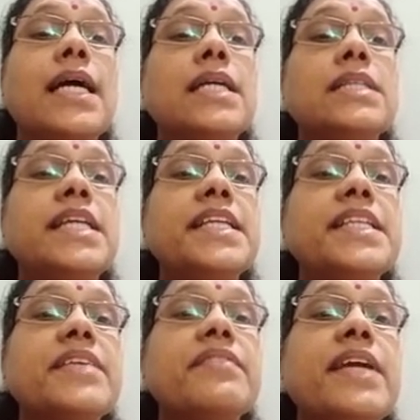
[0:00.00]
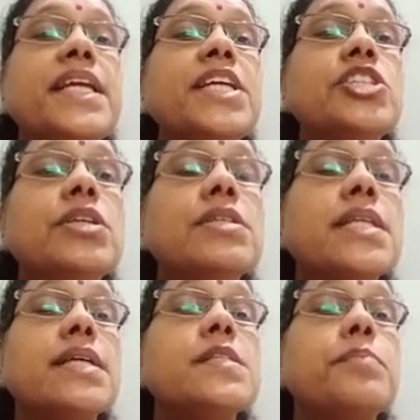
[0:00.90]
Genetic variation is
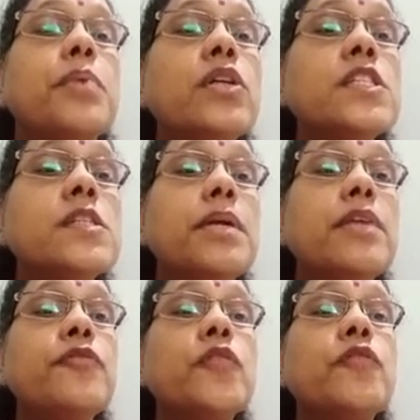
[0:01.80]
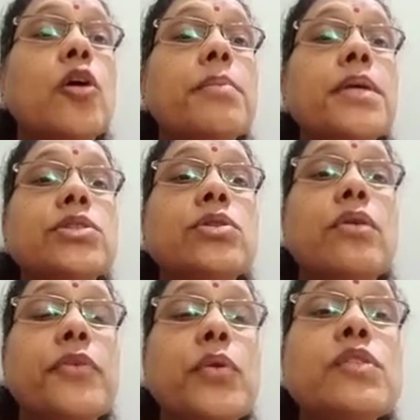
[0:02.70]
responsible for formation
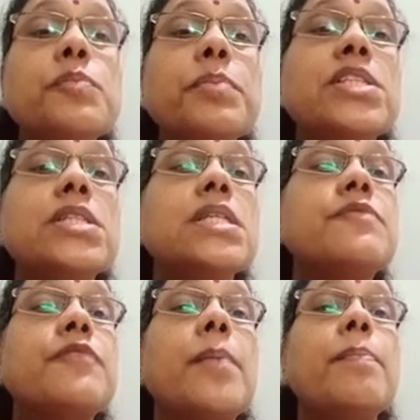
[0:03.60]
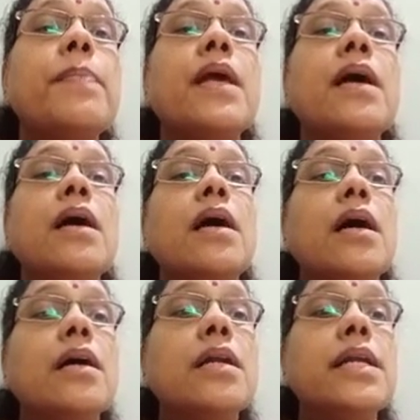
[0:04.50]
of new species from
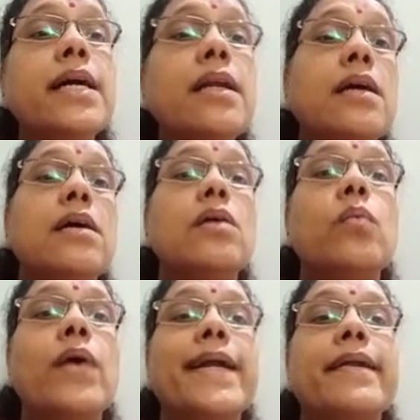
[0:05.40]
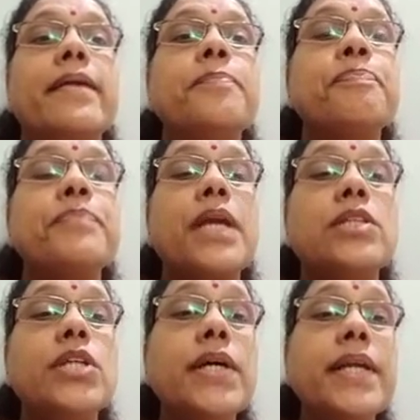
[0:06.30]
earlier one.
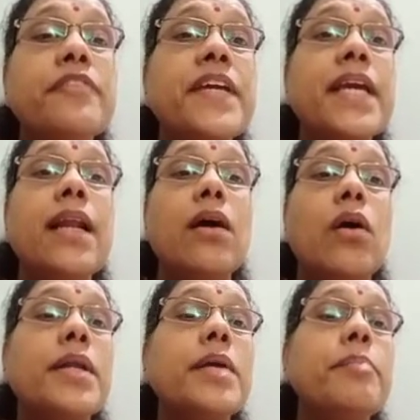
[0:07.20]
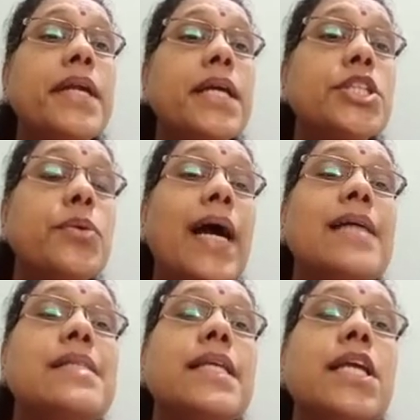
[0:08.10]
Geographical or reproductive
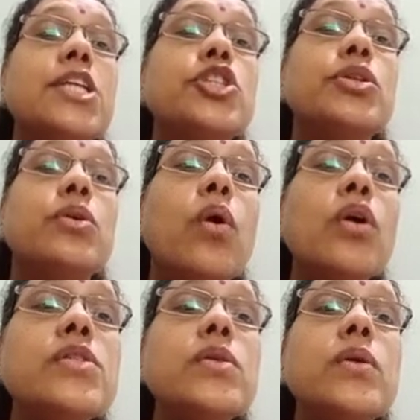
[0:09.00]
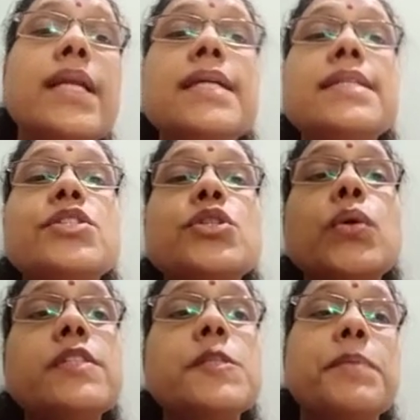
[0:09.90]
isolation also leads
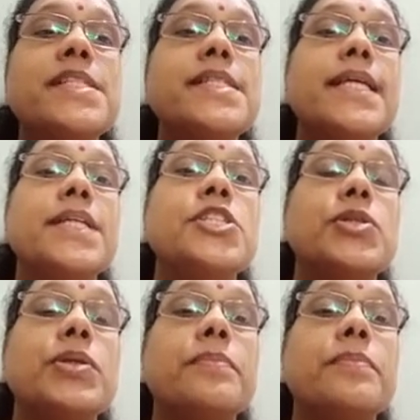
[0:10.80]
to speciation.